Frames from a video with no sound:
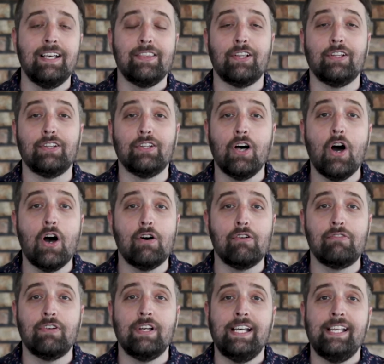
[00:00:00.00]
the
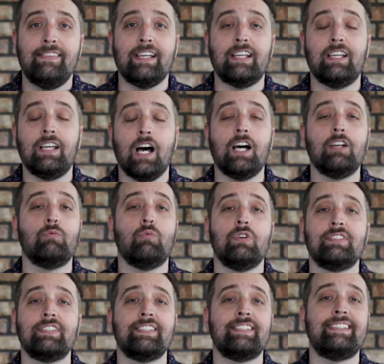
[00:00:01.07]
love that God
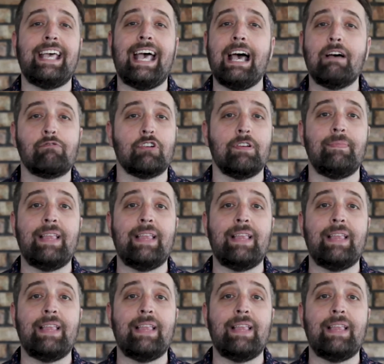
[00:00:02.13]
wants us to have for him.